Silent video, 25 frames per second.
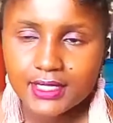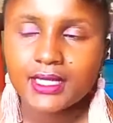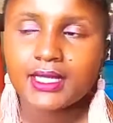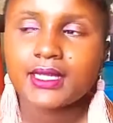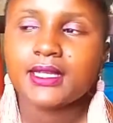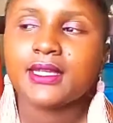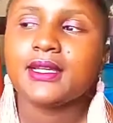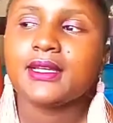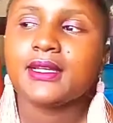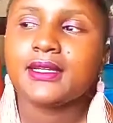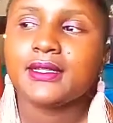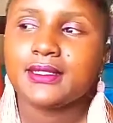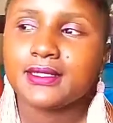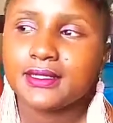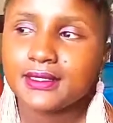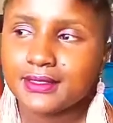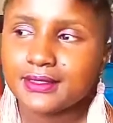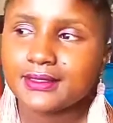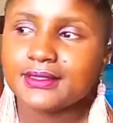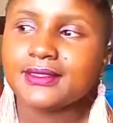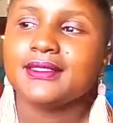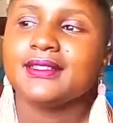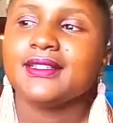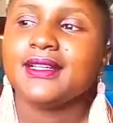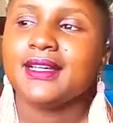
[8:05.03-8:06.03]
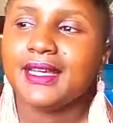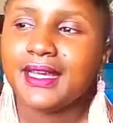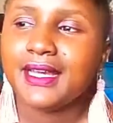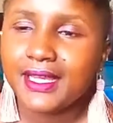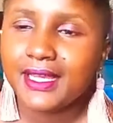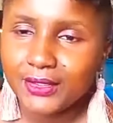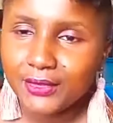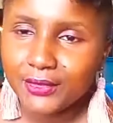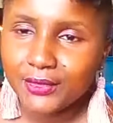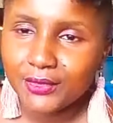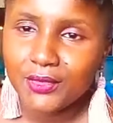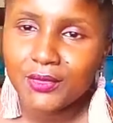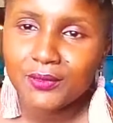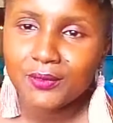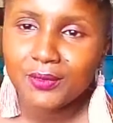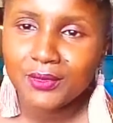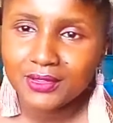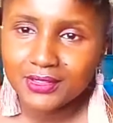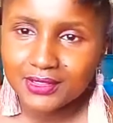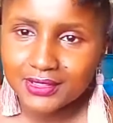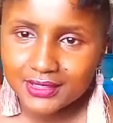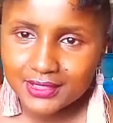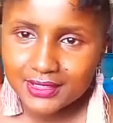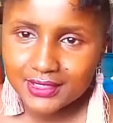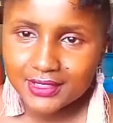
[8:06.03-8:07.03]
Like I hope
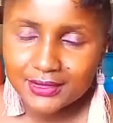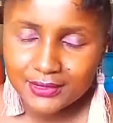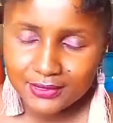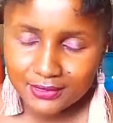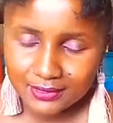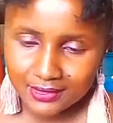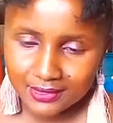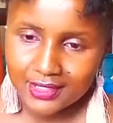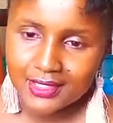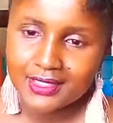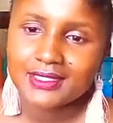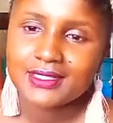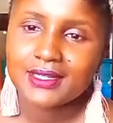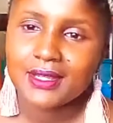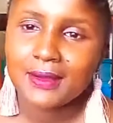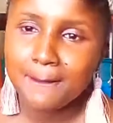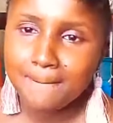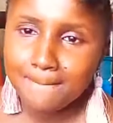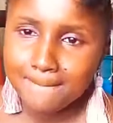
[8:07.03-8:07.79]
I'll stick to that.